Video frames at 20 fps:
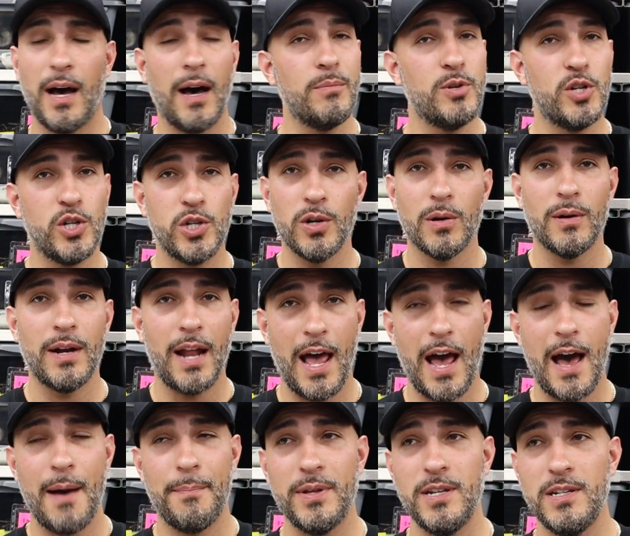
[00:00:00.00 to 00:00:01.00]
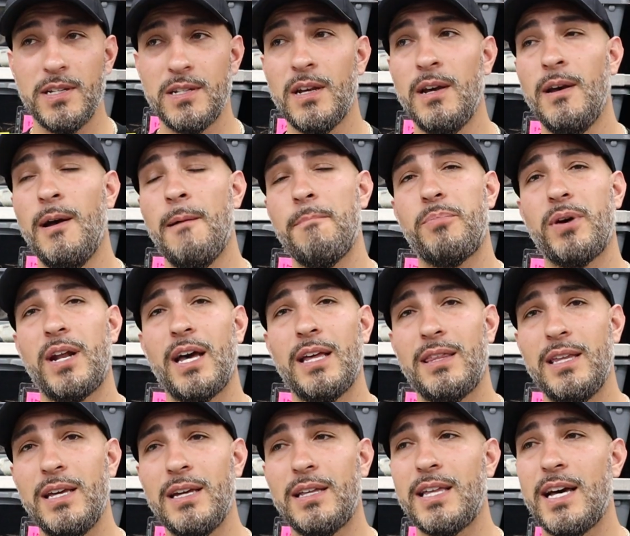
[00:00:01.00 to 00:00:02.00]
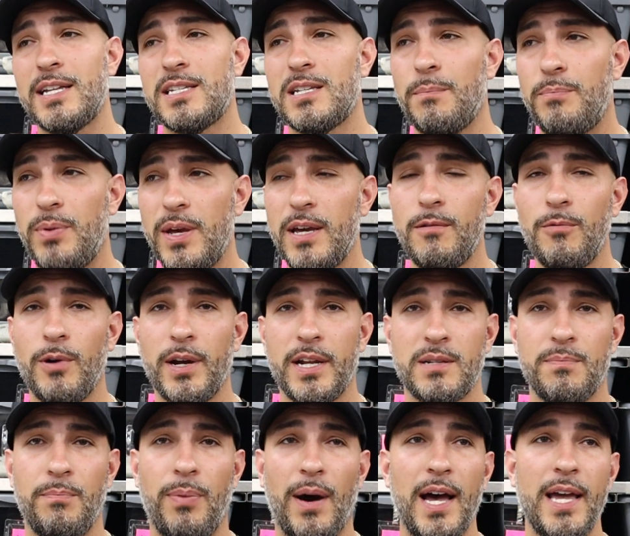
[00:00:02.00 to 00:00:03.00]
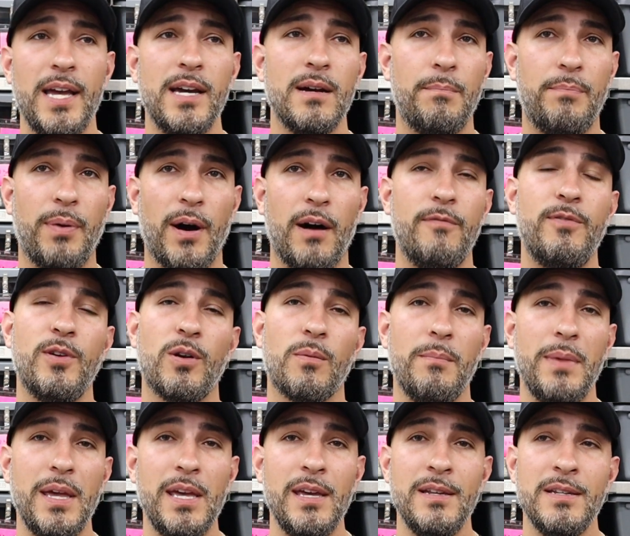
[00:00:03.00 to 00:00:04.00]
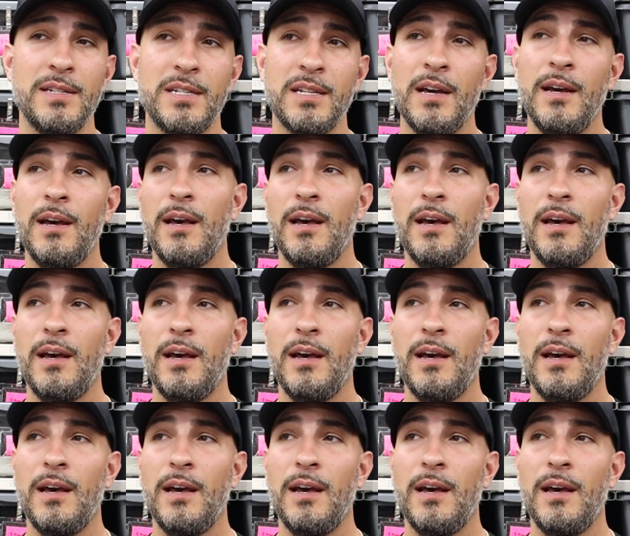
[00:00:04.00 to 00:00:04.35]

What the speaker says: I'm sure it happens, but I think that's a big one, is buying above your means,